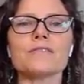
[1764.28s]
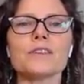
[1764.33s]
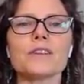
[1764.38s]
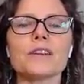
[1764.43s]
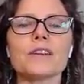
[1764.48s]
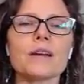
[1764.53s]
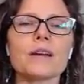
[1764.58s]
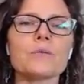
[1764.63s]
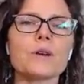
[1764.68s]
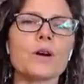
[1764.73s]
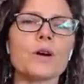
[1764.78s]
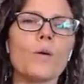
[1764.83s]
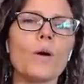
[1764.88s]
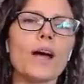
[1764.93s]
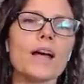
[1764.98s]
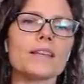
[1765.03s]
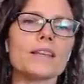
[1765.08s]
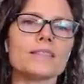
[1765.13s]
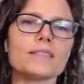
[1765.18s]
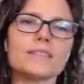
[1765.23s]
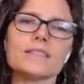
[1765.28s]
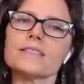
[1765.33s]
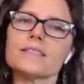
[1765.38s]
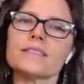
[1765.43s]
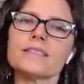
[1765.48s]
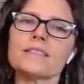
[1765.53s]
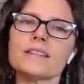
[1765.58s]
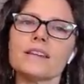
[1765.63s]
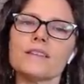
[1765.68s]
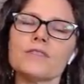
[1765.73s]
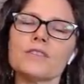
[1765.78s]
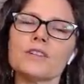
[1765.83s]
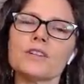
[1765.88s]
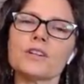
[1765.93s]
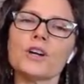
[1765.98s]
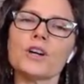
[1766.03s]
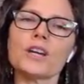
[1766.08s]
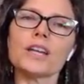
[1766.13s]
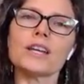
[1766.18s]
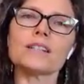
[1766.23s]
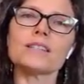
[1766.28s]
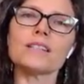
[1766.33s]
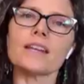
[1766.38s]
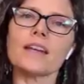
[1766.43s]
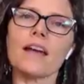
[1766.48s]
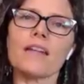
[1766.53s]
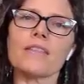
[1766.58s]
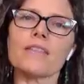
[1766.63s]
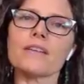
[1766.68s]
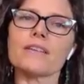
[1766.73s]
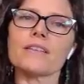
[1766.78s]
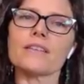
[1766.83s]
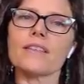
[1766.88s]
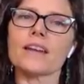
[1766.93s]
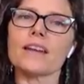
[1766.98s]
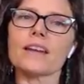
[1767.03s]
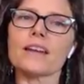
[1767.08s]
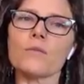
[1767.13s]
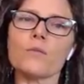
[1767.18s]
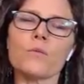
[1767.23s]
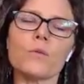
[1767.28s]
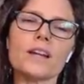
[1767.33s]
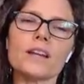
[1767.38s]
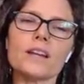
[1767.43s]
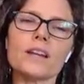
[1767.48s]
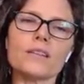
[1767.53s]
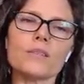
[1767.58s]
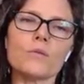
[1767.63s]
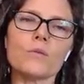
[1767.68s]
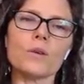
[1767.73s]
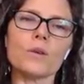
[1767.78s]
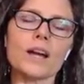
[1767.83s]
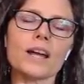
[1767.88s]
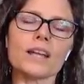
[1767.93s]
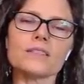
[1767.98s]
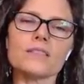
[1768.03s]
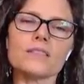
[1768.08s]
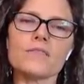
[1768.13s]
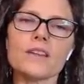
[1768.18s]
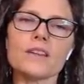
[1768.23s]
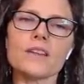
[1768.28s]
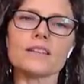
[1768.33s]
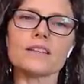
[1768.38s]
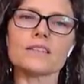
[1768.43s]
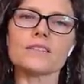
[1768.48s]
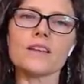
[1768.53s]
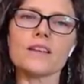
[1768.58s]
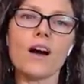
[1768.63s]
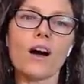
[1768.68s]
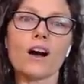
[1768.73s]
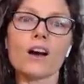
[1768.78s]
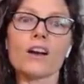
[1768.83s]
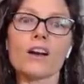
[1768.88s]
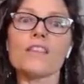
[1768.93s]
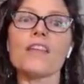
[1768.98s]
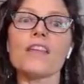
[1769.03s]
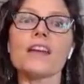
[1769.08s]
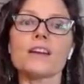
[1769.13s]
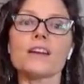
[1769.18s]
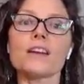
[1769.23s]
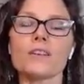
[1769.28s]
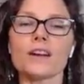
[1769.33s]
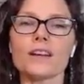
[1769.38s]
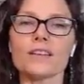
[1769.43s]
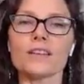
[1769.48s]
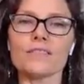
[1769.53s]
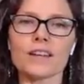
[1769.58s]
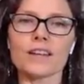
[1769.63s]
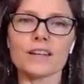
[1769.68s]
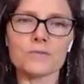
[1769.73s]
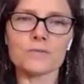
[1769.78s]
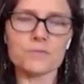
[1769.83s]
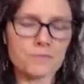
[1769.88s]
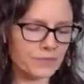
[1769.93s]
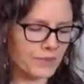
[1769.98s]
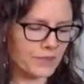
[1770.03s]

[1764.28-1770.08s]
get requests. If you're cooking together, like, what kinds of things are they craving?